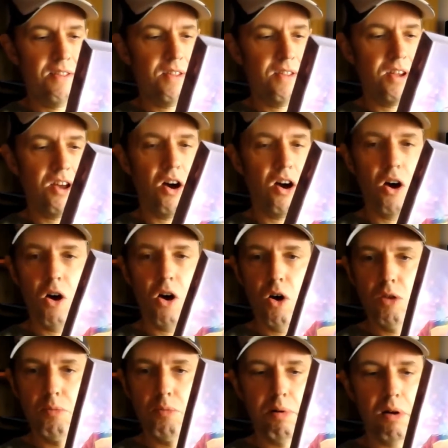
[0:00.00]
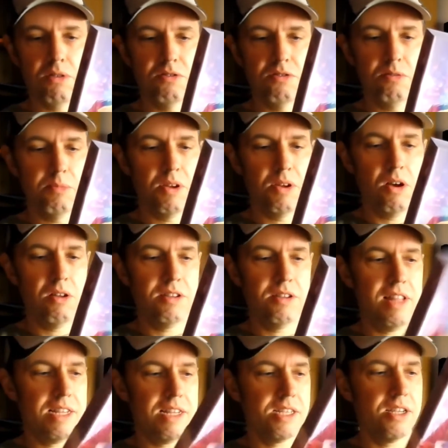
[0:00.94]
card bottom.
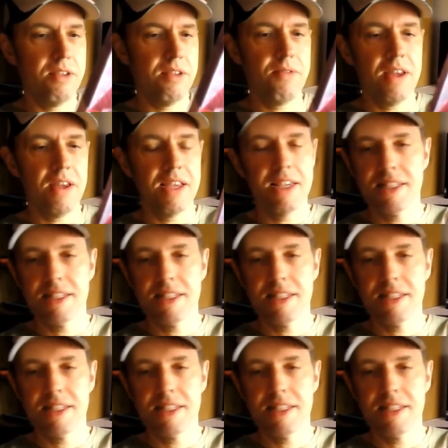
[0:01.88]
Let's get it back as